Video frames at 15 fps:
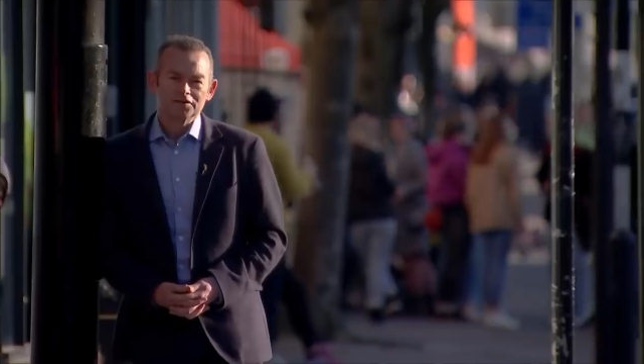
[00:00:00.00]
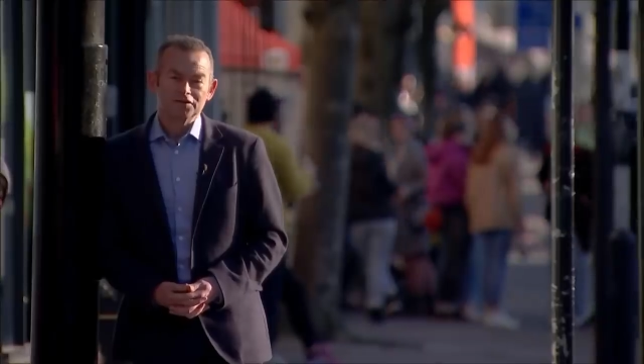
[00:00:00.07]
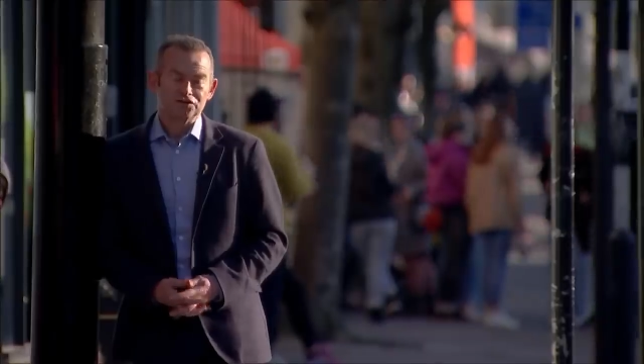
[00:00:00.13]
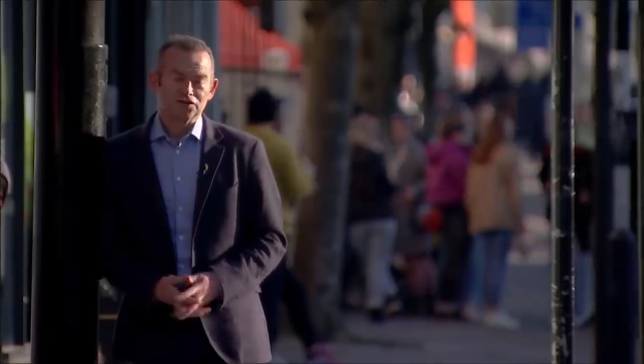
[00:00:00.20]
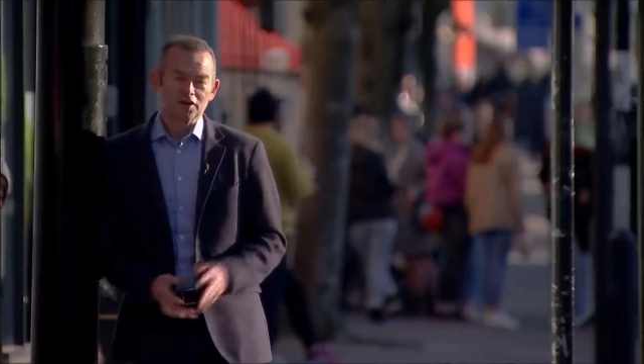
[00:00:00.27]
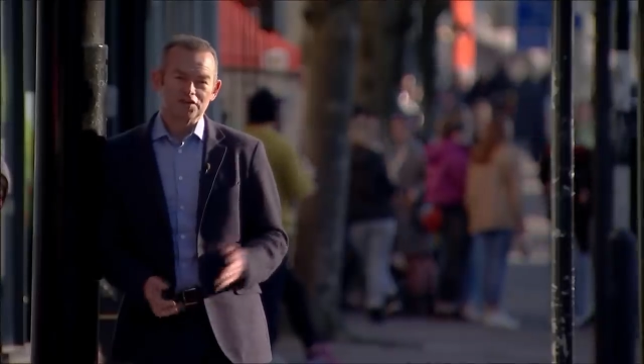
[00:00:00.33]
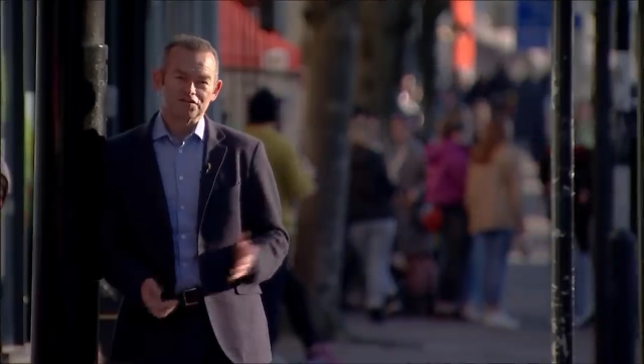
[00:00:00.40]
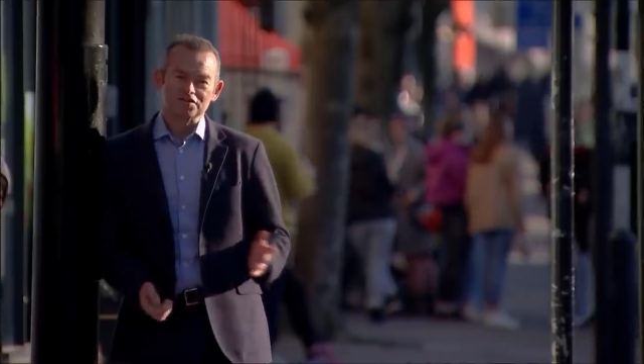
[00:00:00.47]
The
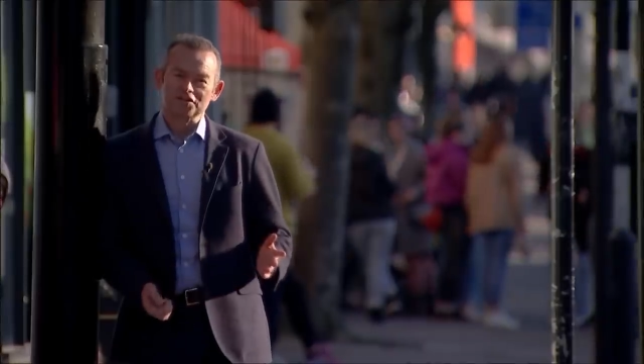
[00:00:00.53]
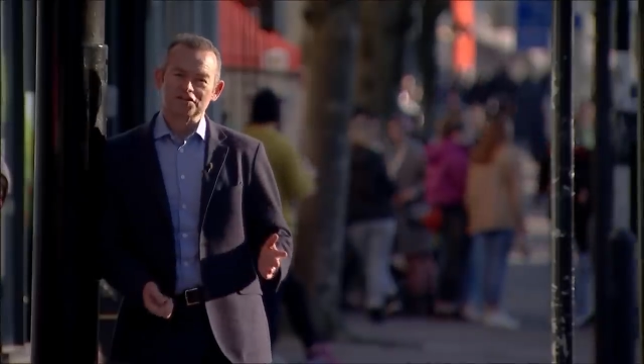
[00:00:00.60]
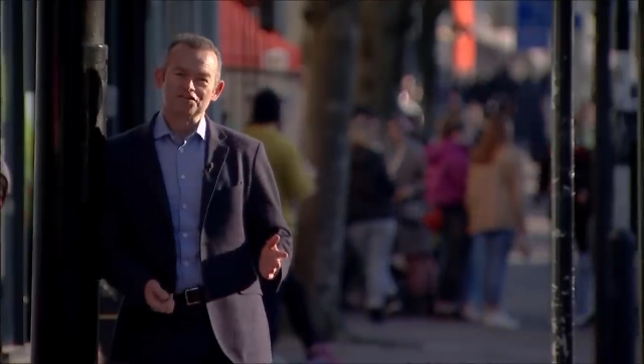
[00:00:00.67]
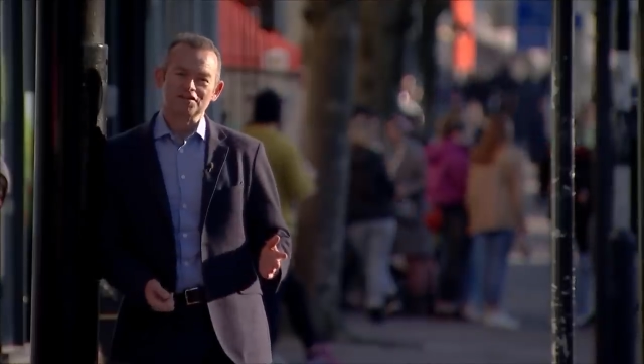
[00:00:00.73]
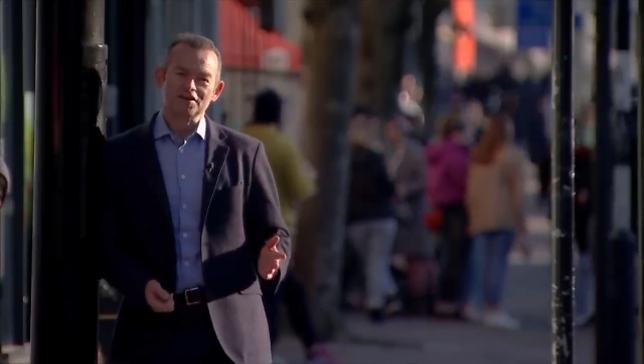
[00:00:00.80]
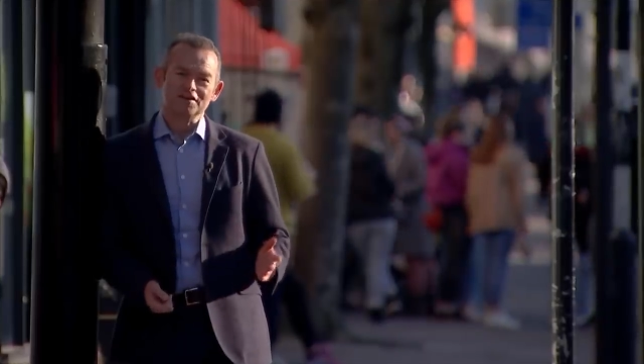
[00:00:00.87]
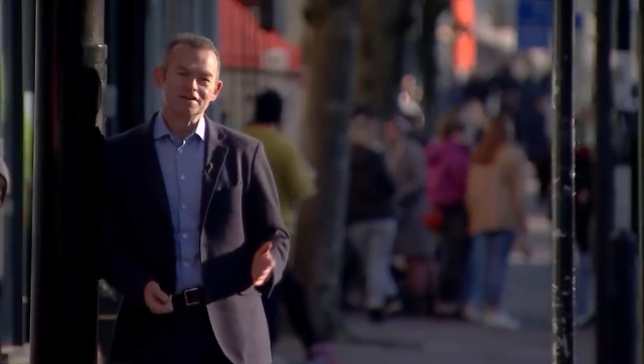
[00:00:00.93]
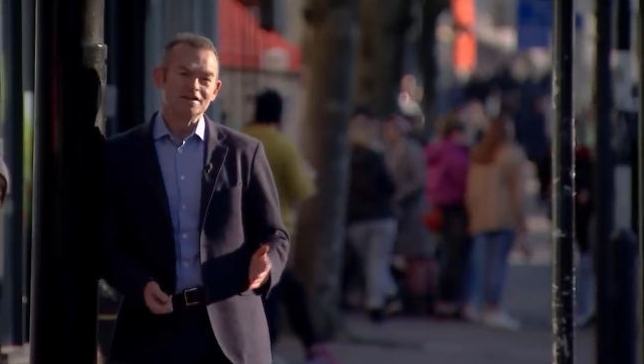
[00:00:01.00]
Chancellor
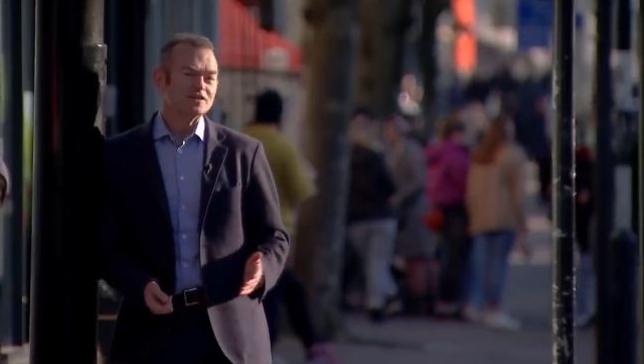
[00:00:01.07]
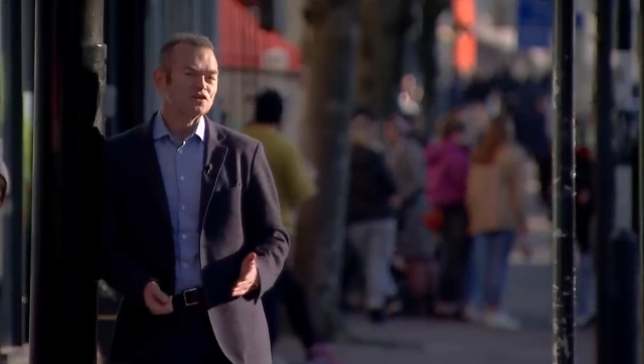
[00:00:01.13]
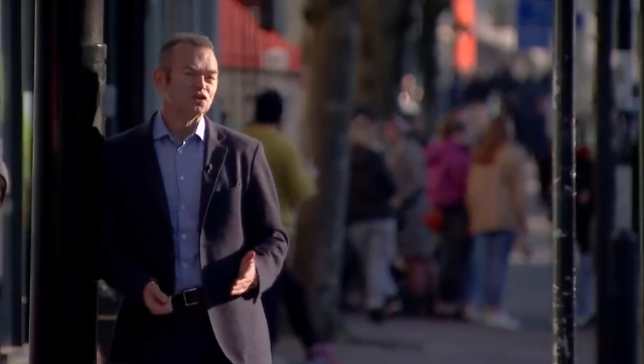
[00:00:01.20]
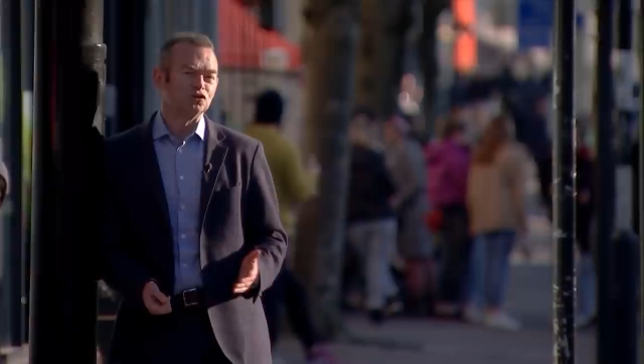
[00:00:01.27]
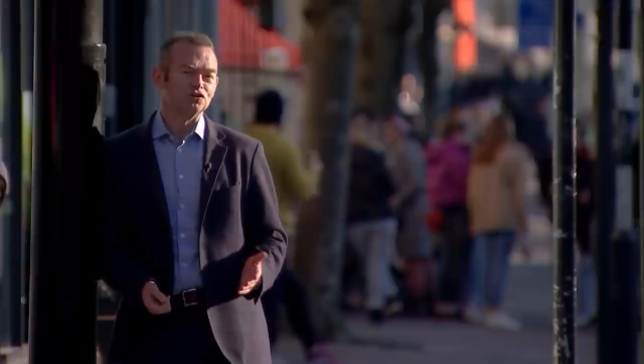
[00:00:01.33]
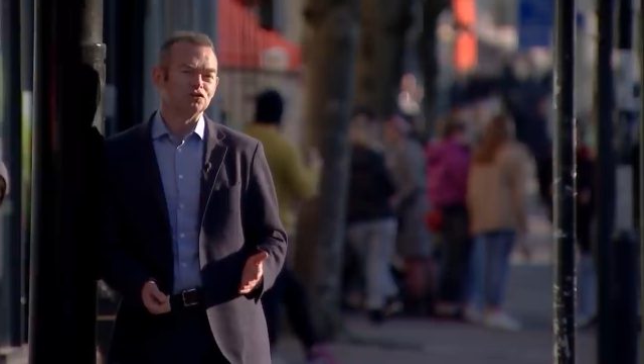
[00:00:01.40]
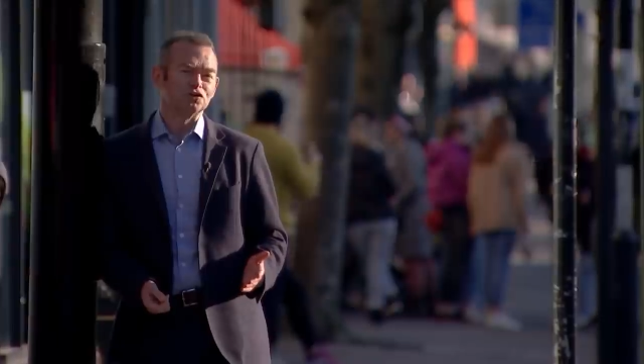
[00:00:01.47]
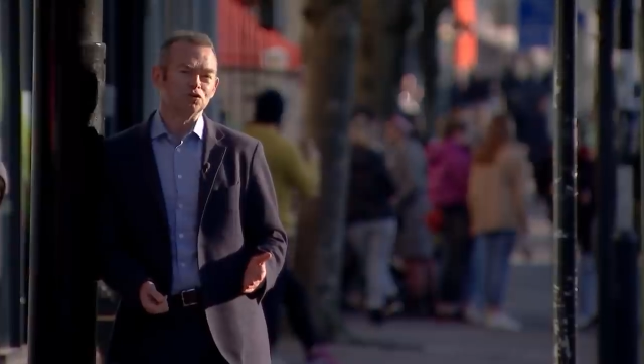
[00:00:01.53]
said he
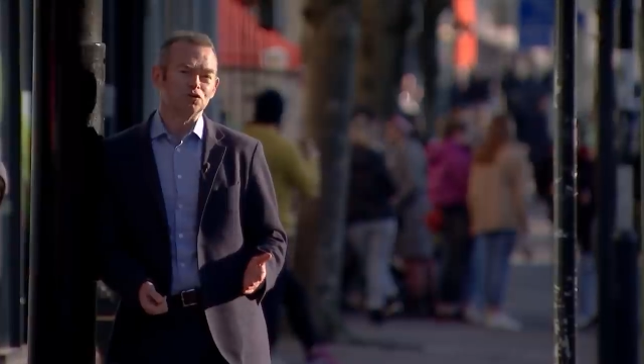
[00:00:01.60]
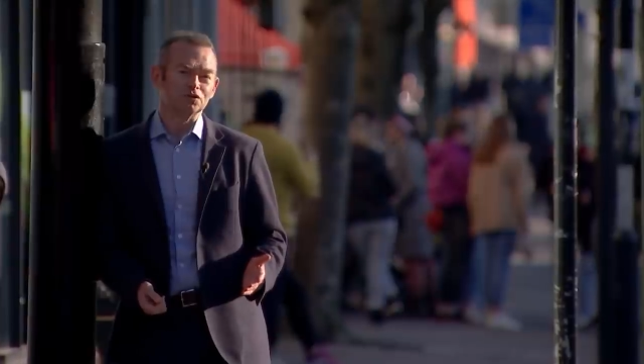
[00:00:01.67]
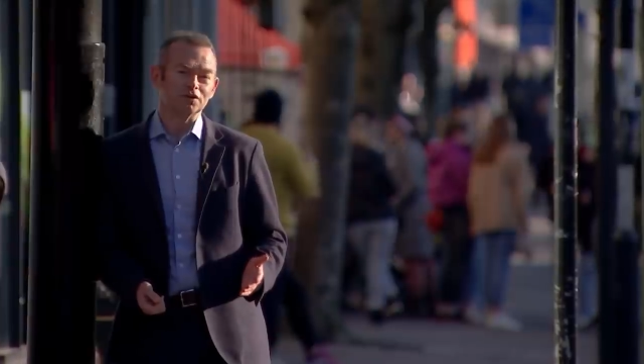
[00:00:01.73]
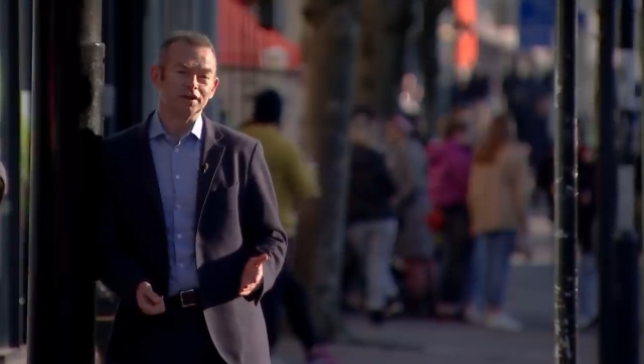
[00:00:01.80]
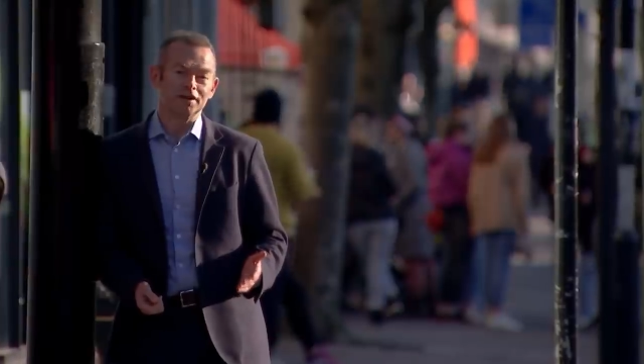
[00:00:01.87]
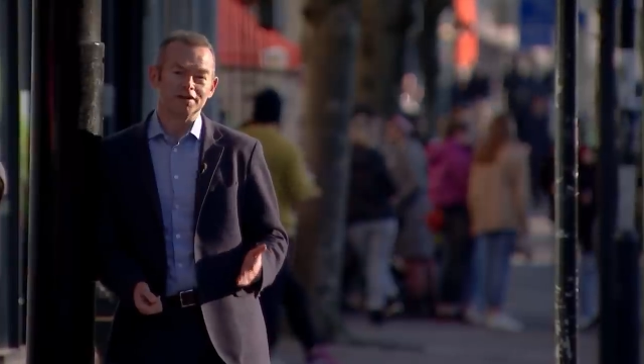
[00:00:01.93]
couldn't talk